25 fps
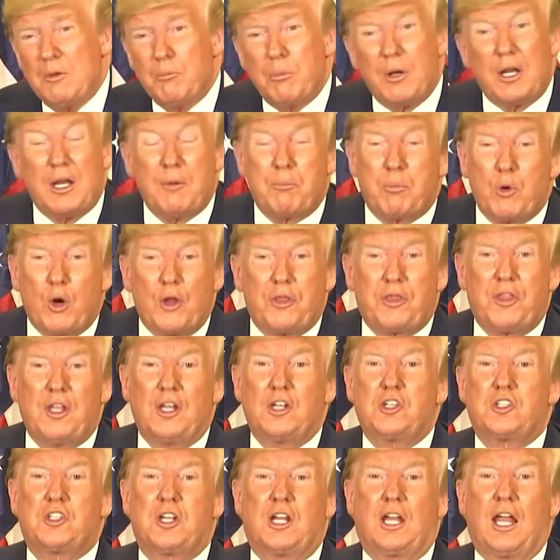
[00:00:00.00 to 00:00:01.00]
But he brought
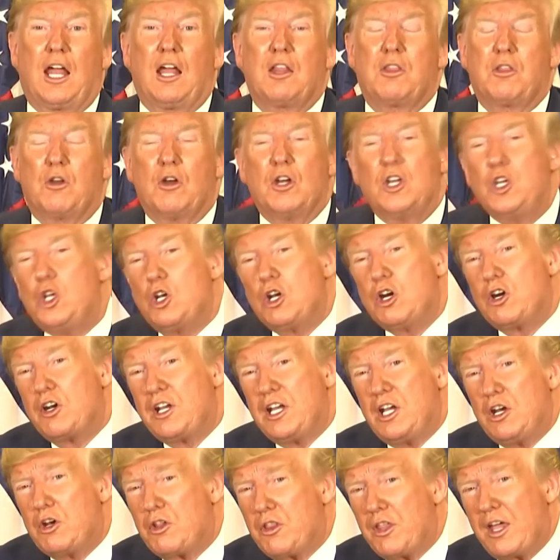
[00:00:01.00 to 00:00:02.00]
things together, and you don't
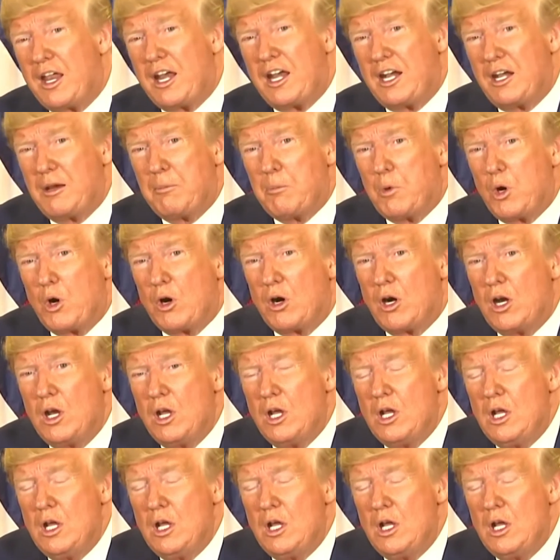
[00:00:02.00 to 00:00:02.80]
hear that anymore.